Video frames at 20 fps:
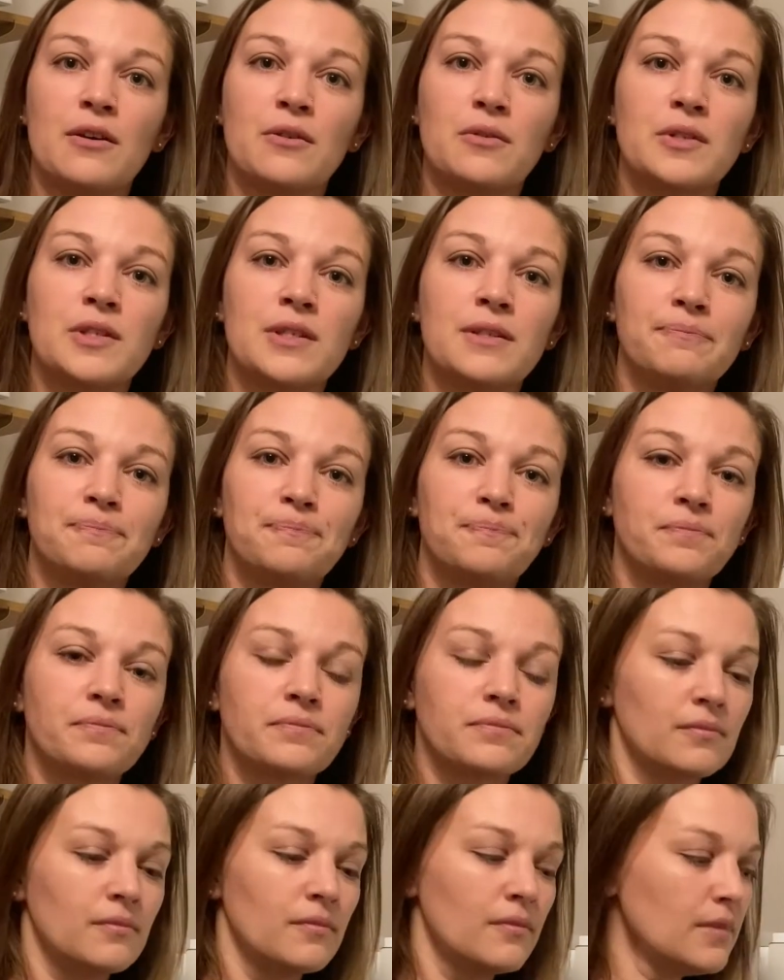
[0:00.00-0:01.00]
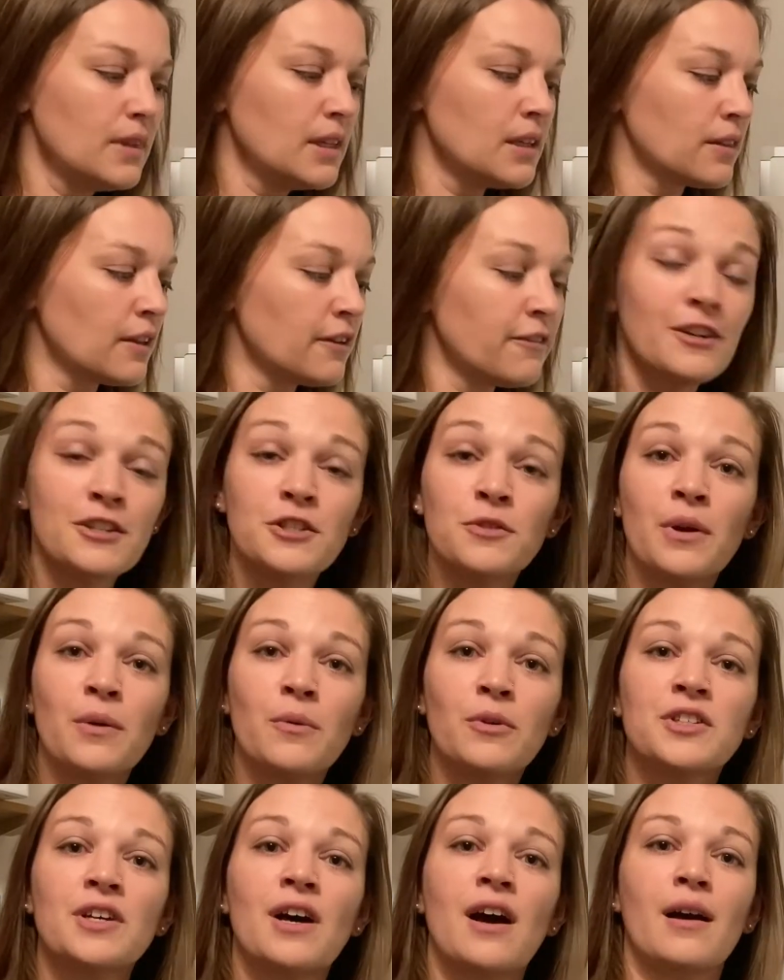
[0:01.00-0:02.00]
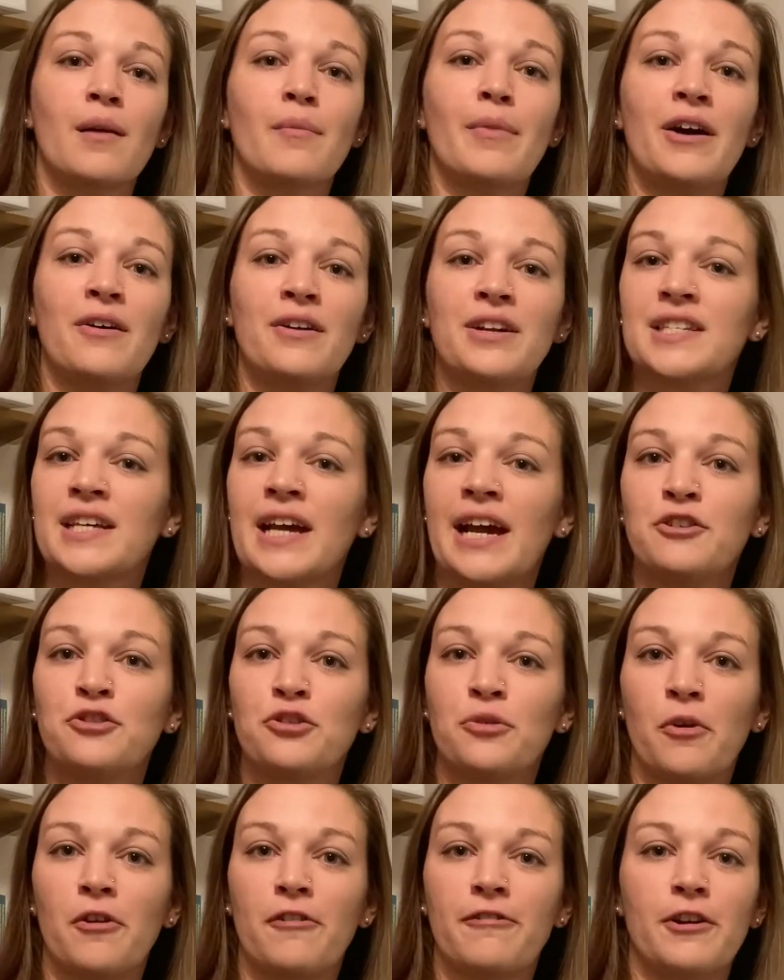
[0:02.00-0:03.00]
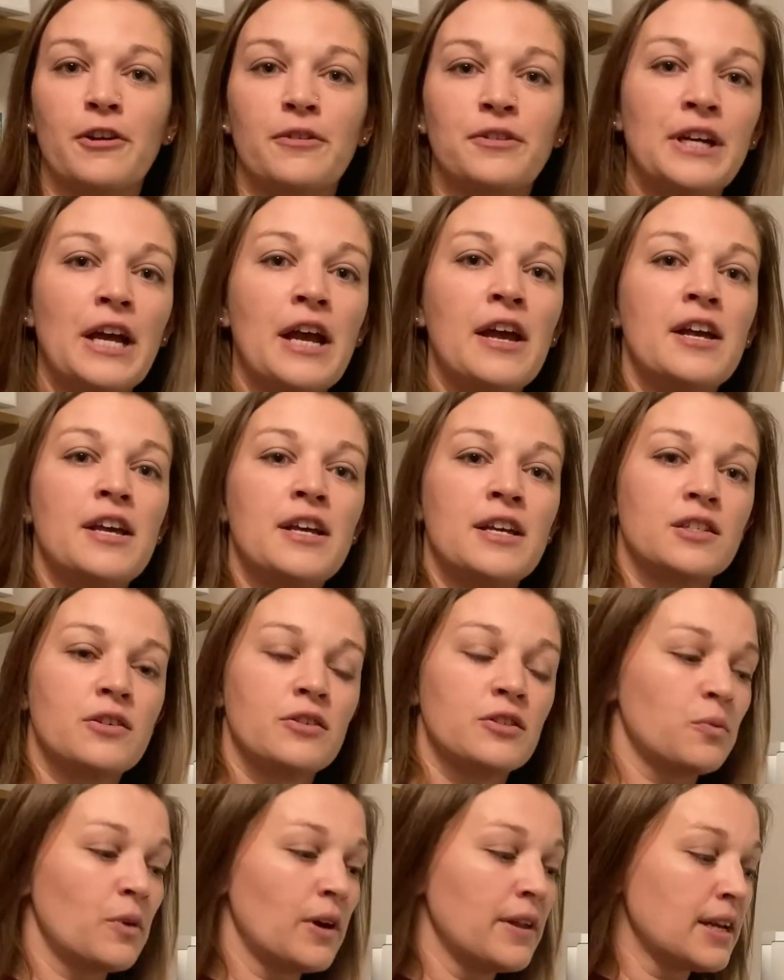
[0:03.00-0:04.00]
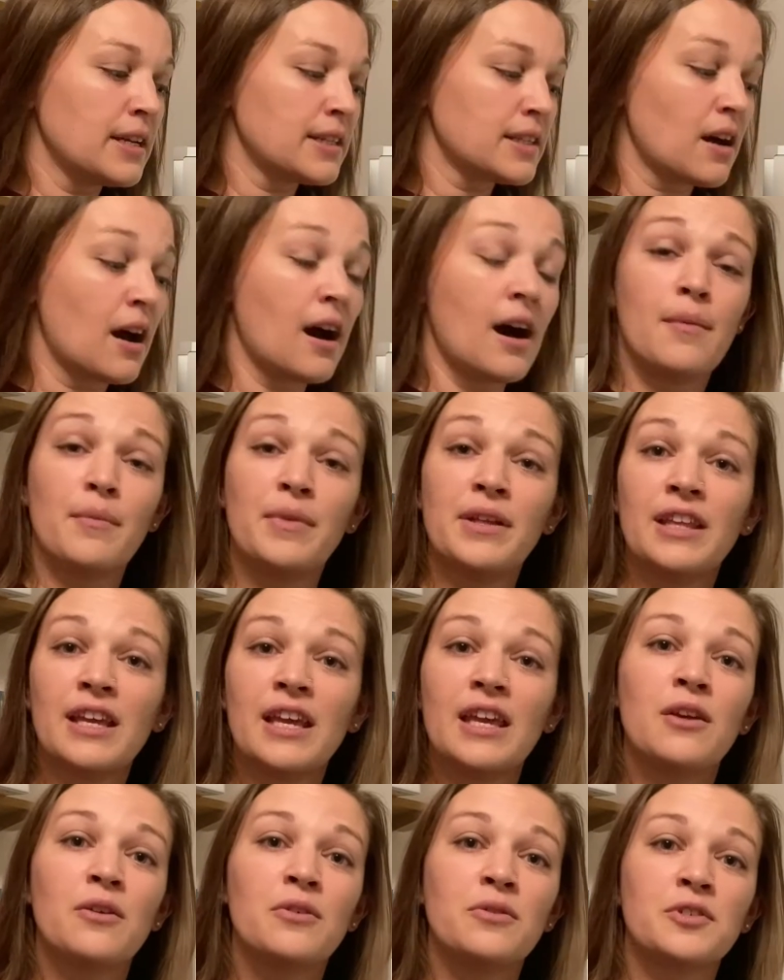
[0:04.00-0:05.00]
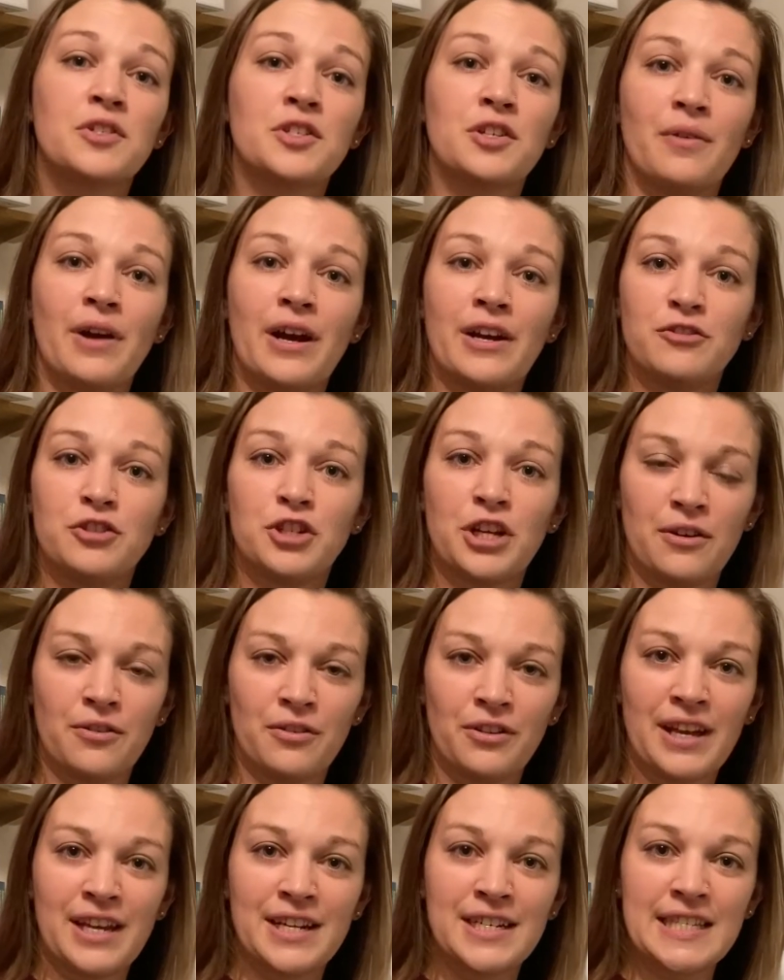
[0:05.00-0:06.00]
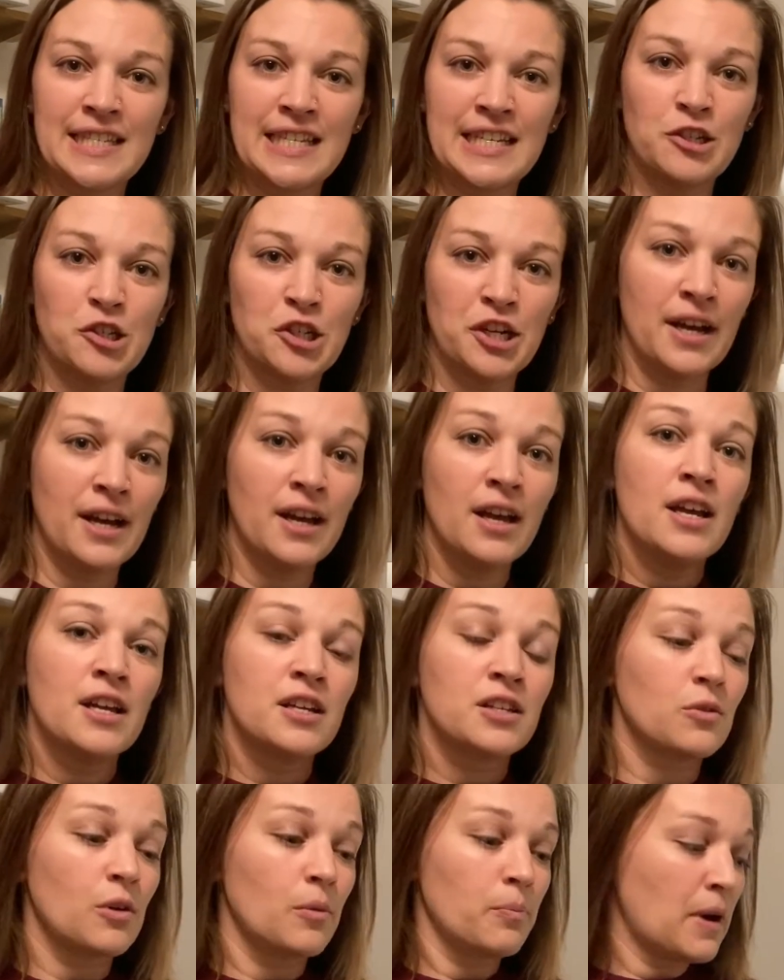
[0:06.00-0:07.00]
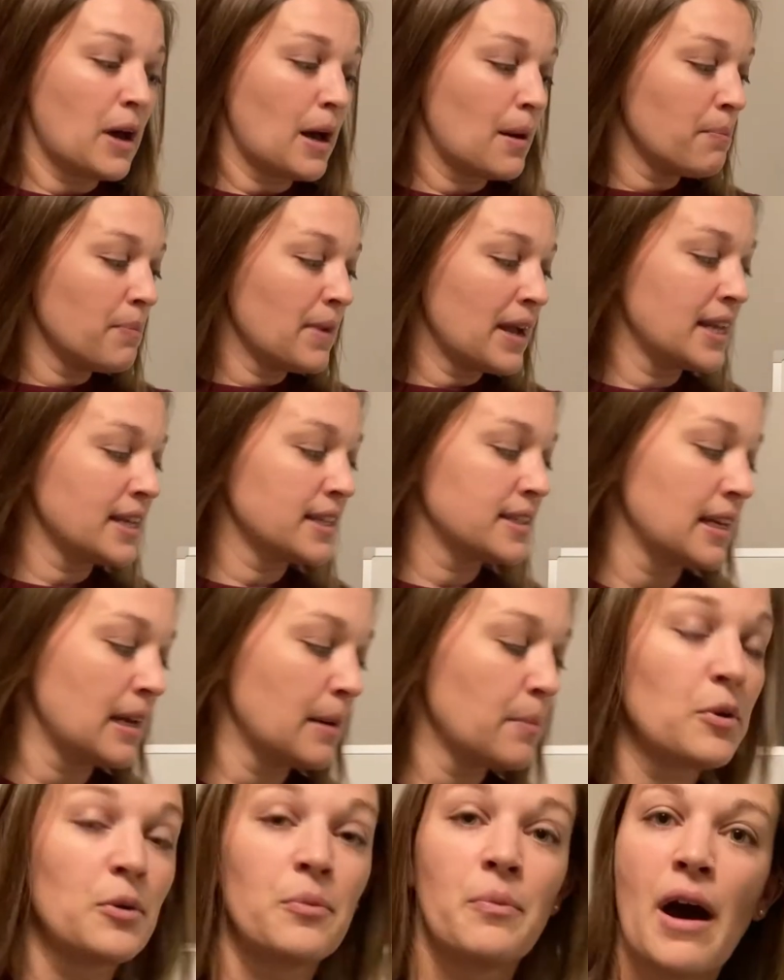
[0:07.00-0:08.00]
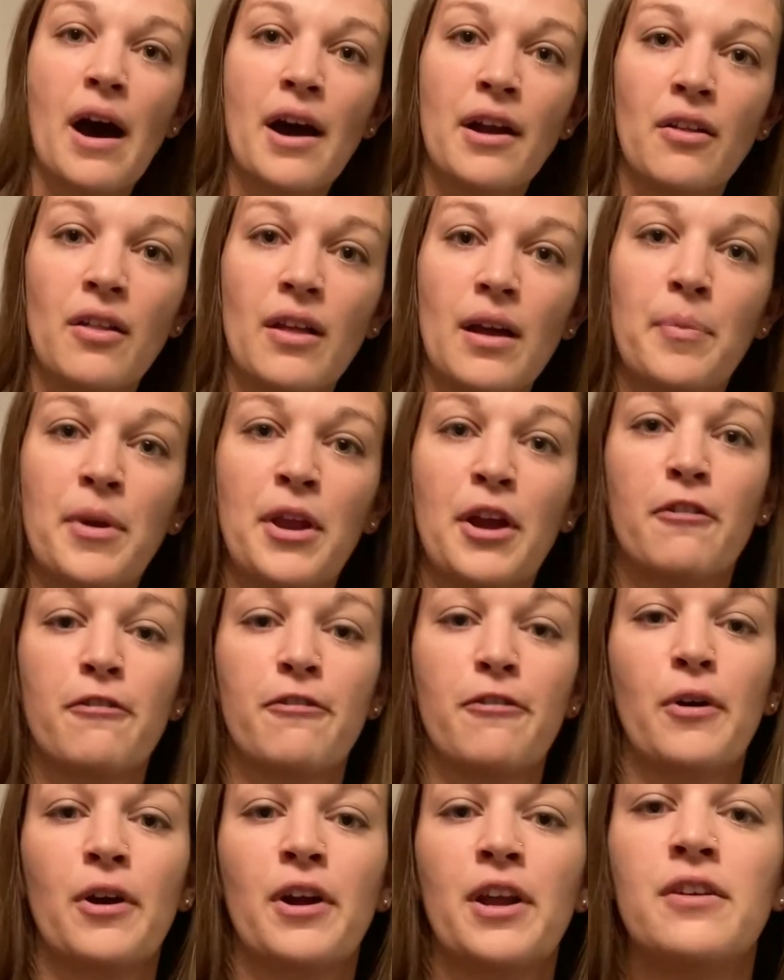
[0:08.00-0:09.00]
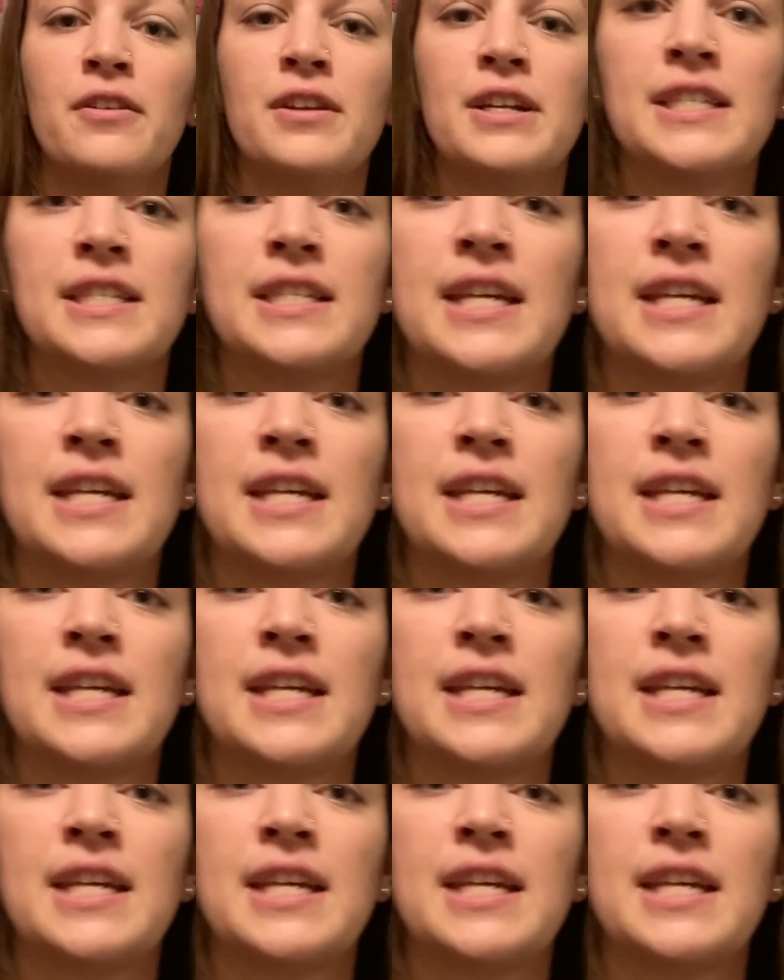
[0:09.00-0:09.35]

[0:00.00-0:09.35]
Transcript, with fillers: those. The first one we'll talk about is hydromorphone. So it's one that's commonly used around general anesthesia. So I'll pop my example bottle up here for you to